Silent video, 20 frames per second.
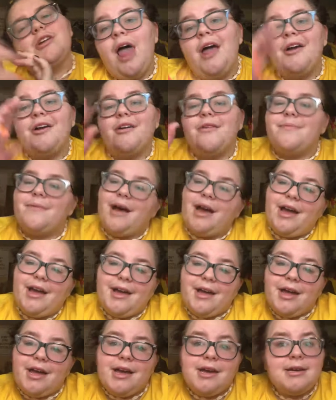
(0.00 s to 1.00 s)
Goodbye.
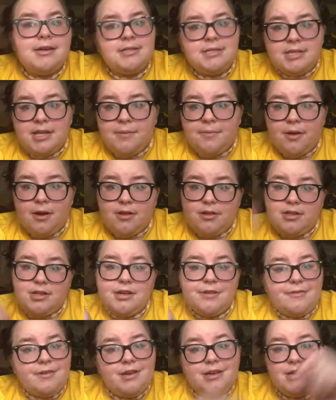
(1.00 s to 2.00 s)
Stay
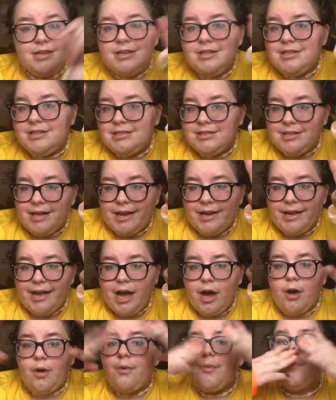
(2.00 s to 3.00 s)
positive. Signing
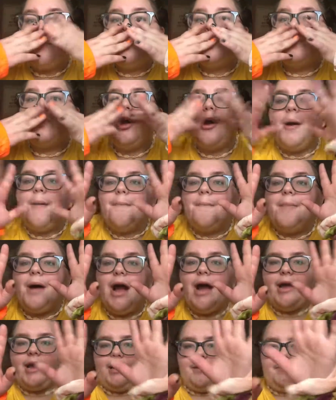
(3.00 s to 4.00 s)
out. Bye.